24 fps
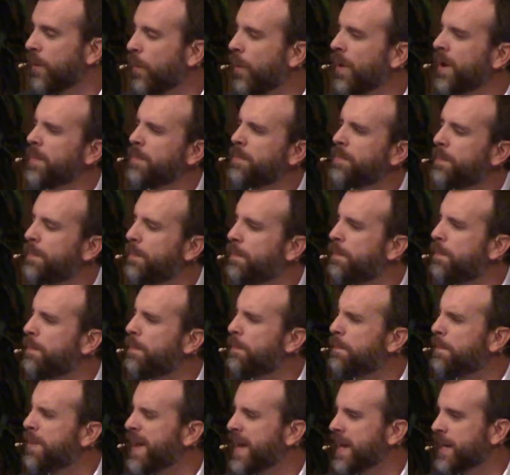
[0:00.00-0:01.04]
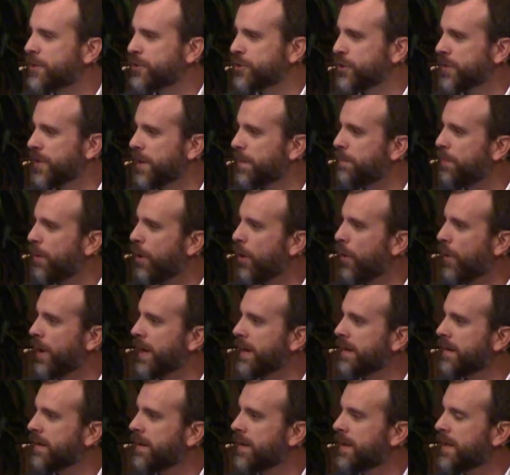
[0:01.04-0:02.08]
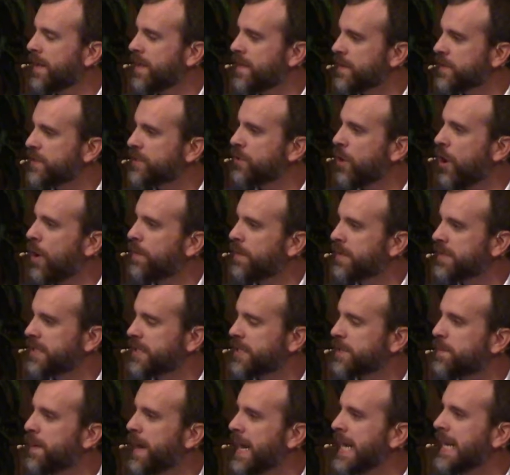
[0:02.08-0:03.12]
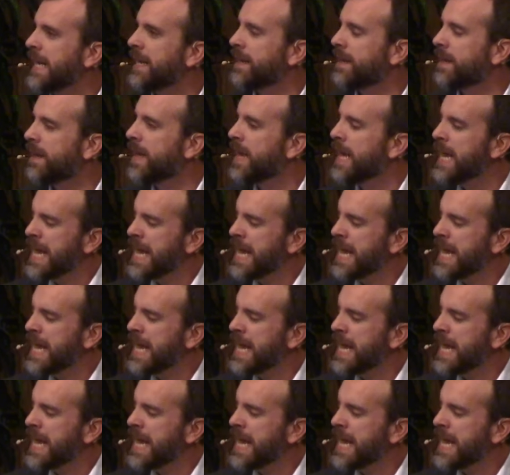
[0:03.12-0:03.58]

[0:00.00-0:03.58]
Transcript: What a picture the poet and the psalmist has painted.